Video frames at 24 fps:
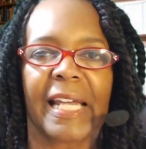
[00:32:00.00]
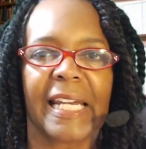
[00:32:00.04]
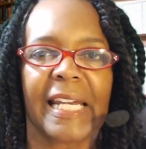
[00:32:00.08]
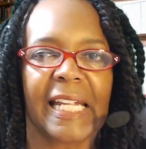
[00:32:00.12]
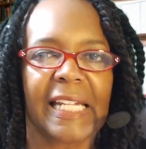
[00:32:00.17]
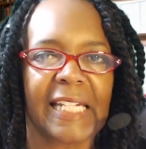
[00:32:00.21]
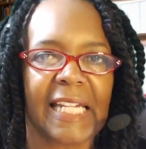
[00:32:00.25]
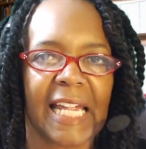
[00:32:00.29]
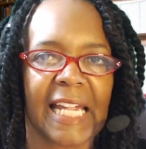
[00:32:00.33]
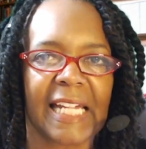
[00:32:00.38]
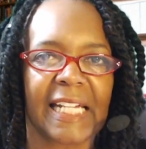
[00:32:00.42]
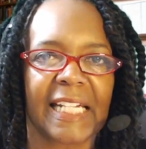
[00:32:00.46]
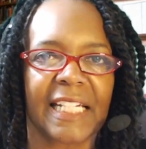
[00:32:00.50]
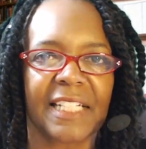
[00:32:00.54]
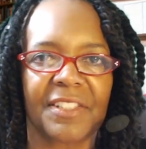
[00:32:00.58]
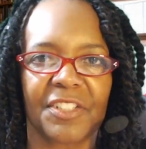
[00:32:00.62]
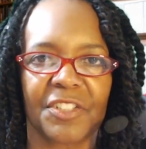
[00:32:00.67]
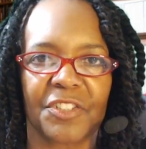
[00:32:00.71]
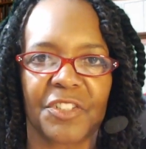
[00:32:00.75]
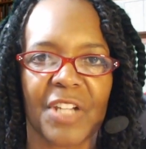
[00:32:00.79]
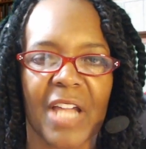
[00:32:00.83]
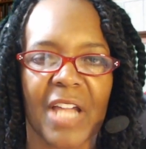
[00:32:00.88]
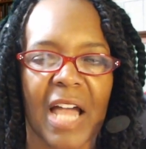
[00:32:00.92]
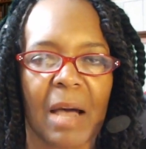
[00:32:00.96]
they can't get
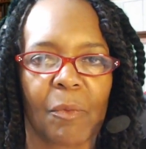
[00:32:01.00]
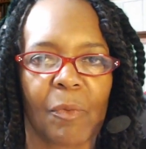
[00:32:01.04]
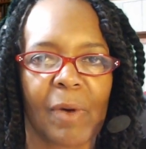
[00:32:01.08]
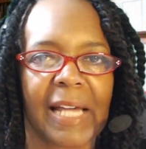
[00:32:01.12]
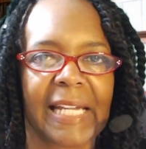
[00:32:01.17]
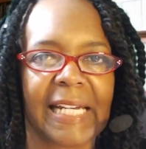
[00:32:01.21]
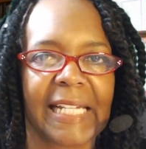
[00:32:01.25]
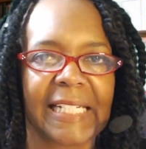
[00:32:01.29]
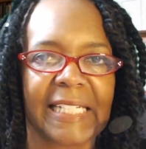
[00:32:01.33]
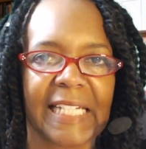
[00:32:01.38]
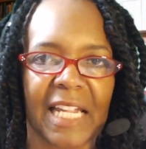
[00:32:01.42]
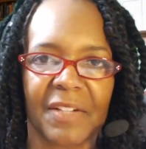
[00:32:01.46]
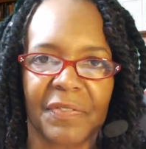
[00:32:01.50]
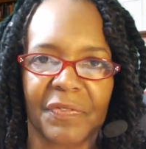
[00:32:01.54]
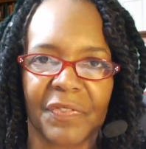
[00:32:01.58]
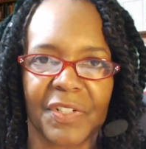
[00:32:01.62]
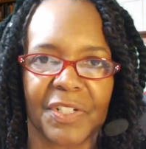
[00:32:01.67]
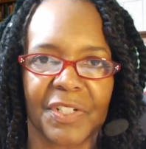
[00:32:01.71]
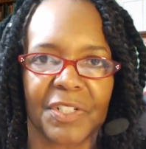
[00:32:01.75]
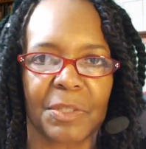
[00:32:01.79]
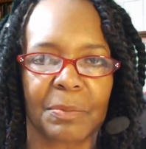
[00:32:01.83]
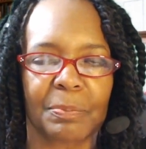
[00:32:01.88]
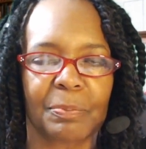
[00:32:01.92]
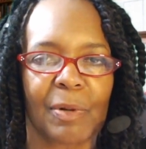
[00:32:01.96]
the job, why they can't
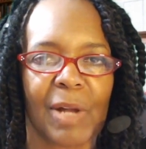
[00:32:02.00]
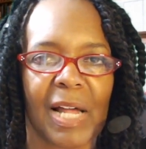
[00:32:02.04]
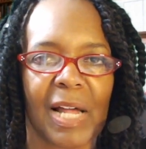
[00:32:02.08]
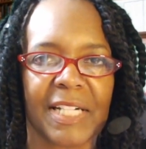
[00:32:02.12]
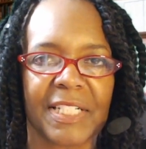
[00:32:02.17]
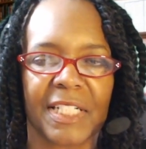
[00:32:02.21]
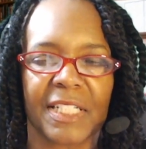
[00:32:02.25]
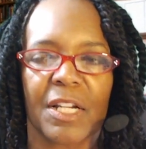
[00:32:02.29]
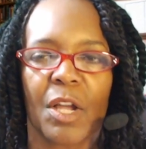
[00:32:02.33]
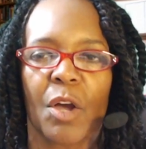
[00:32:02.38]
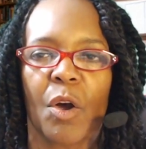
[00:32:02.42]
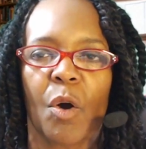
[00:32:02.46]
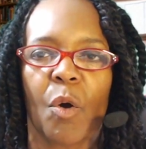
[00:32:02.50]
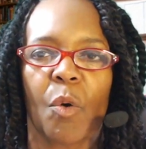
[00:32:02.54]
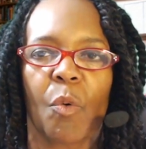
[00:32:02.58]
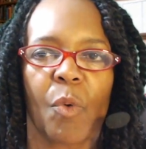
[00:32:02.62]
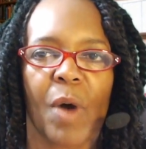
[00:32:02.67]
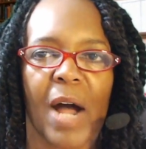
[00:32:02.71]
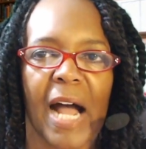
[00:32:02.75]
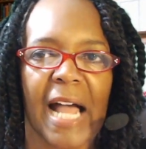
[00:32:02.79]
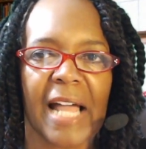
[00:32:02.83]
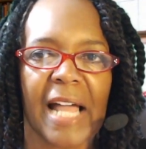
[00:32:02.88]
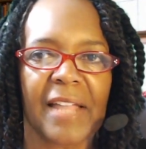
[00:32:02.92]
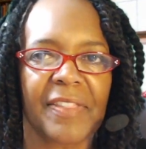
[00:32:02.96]
finish the project,
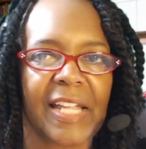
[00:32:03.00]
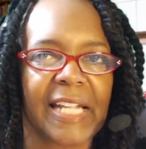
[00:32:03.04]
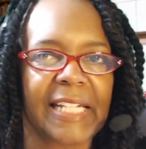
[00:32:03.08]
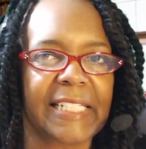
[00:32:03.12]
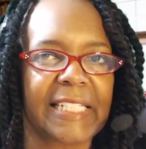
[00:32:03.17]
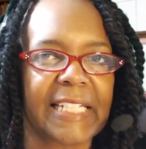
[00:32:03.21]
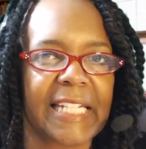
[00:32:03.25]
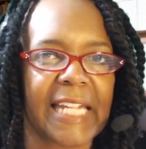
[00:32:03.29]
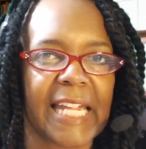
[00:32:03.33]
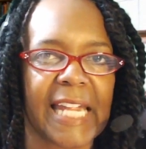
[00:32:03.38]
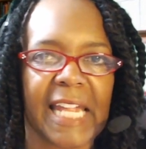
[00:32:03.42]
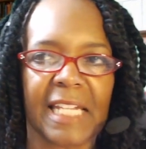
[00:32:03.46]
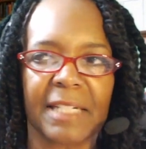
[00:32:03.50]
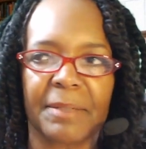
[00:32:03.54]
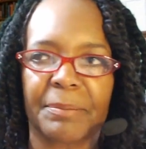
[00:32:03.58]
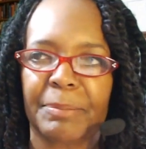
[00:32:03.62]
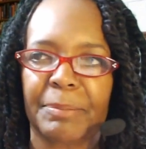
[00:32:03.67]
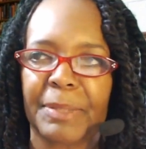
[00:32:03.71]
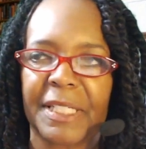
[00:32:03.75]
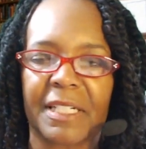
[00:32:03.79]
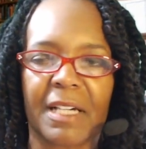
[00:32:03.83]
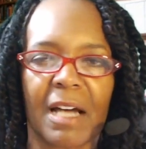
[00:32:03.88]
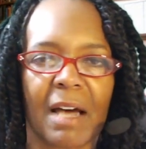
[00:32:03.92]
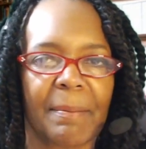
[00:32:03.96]
why they can't
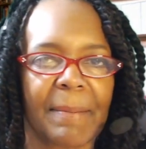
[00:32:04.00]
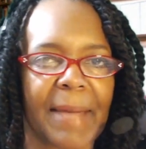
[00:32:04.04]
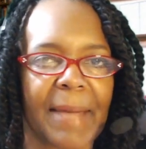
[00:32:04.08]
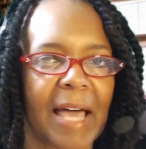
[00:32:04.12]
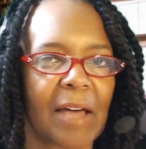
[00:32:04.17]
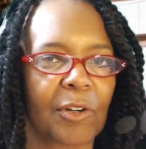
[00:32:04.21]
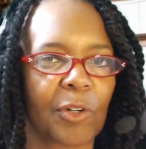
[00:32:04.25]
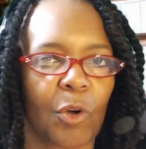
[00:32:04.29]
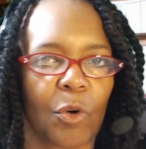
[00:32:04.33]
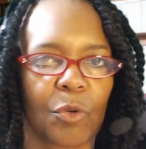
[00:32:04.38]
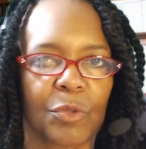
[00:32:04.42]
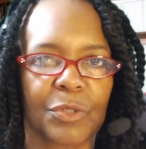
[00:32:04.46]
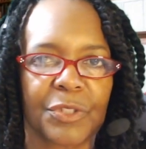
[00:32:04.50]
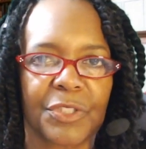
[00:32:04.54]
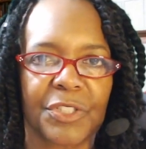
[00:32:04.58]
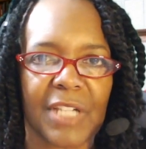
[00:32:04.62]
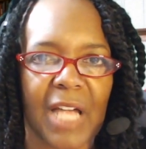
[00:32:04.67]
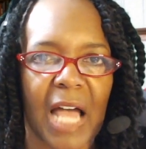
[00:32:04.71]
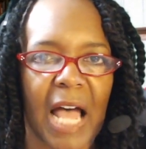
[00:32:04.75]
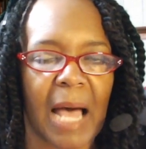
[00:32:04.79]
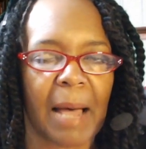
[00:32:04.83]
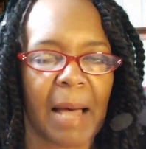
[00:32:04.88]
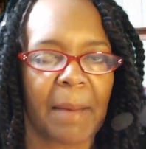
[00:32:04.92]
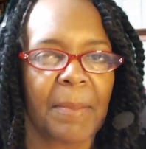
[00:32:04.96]
become out on
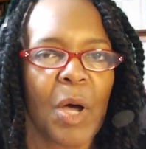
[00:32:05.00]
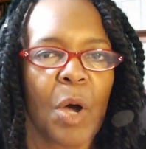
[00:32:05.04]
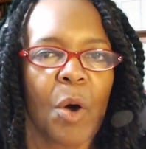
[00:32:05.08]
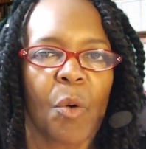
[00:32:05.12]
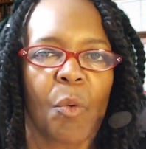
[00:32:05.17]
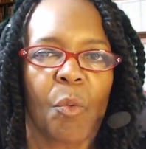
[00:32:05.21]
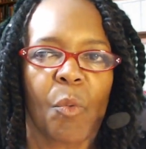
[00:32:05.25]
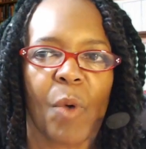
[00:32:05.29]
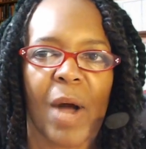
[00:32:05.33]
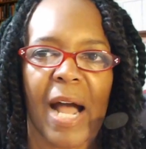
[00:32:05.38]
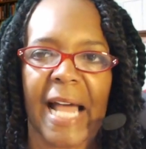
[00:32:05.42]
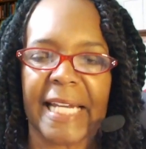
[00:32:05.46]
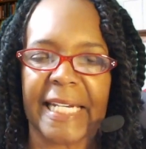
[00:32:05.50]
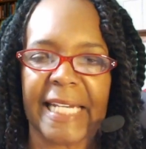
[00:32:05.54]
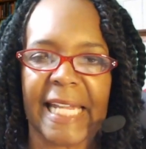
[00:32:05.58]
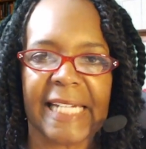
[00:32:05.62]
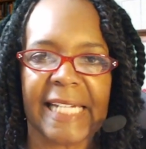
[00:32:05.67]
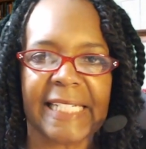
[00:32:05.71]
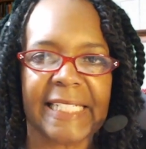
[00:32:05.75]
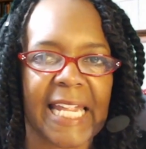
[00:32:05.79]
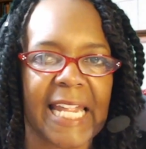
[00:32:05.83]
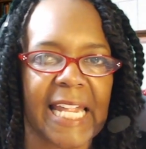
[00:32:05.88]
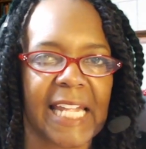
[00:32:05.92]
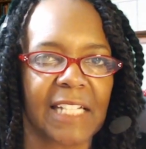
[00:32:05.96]
top, why they
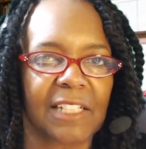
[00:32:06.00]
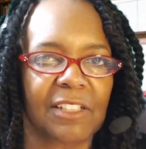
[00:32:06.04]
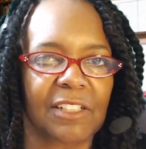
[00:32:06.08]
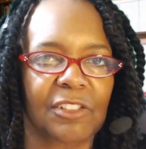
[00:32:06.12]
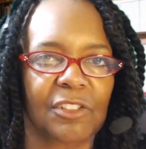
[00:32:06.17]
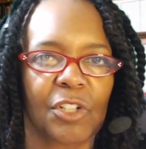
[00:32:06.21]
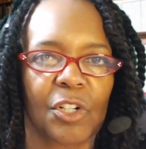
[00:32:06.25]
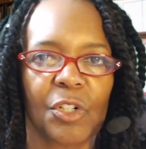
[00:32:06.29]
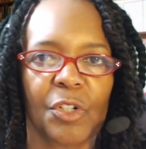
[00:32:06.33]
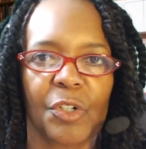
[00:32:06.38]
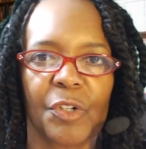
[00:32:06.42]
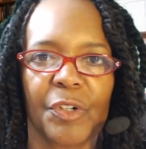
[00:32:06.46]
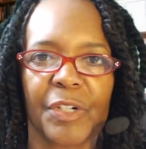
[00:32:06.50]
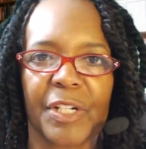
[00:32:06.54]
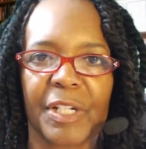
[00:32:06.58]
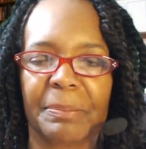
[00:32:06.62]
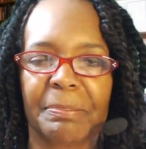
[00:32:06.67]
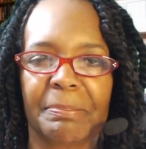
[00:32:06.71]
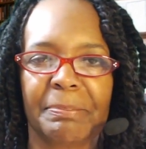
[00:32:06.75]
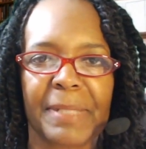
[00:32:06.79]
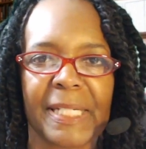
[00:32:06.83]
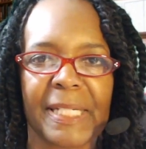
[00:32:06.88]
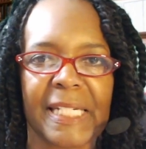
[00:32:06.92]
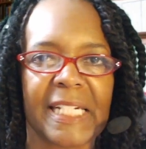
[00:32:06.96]
can't learn
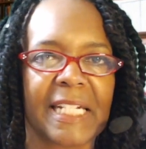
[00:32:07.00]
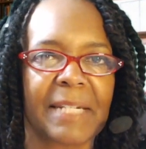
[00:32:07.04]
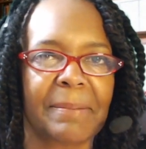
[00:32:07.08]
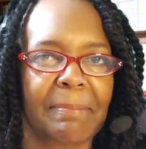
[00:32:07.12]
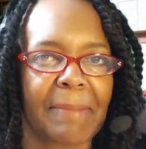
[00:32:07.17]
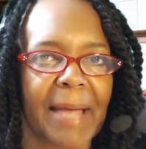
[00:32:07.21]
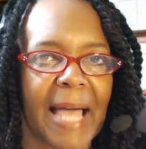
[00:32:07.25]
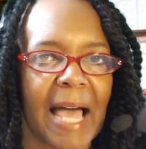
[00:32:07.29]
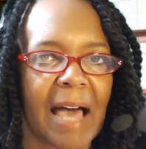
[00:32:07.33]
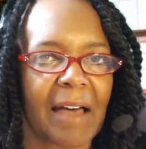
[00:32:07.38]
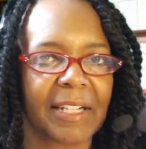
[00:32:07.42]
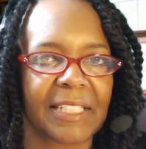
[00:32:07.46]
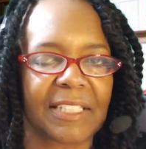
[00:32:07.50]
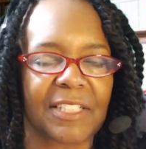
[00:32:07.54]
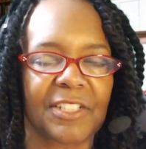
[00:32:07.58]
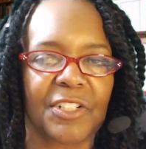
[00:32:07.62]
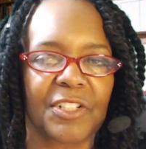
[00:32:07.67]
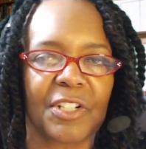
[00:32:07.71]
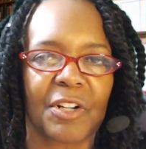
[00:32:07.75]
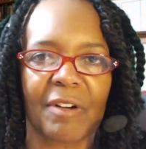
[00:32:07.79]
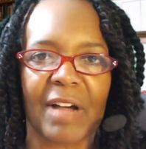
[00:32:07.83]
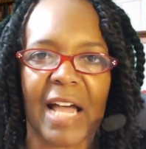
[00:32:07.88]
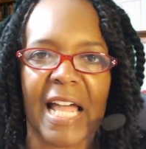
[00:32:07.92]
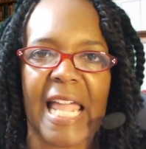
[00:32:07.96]
it, be about it,
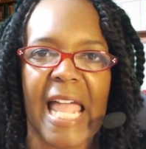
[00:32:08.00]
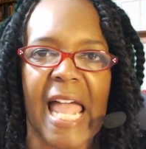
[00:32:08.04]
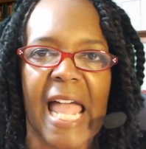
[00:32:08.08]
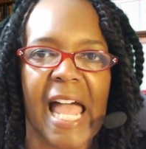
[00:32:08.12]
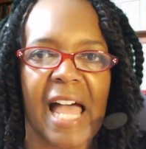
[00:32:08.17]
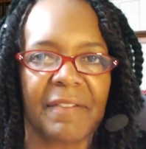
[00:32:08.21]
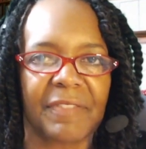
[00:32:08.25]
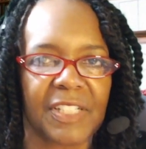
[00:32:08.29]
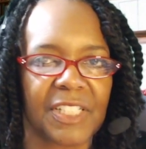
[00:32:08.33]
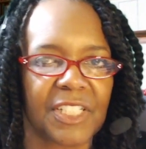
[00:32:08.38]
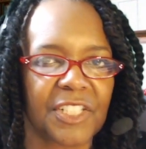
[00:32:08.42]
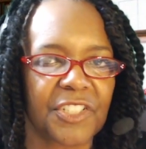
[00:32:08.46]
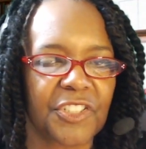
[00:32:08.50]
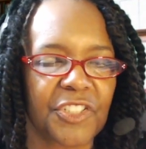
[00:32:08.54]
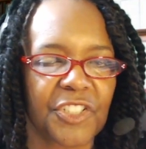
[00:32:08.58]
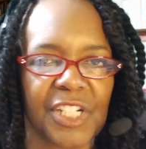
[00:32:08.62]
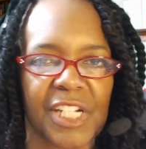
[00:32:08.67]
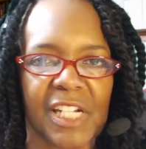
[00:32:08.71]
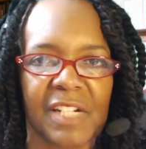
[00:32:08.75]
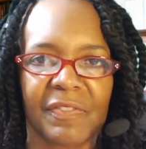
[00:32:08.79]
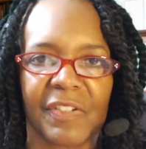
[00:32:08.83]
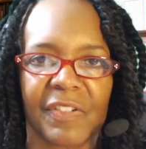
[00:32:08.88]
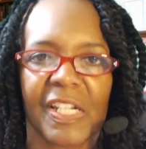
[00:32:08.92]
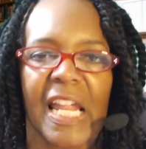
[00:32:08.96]
you know, have it,
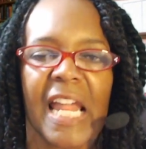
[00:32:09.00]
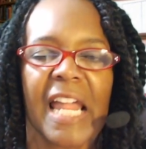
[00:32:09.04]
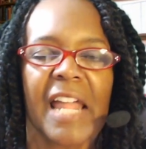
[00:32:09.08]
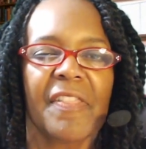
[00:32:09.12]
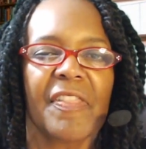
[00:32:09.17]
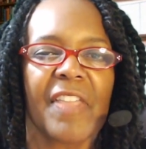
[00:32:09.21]
achieve it.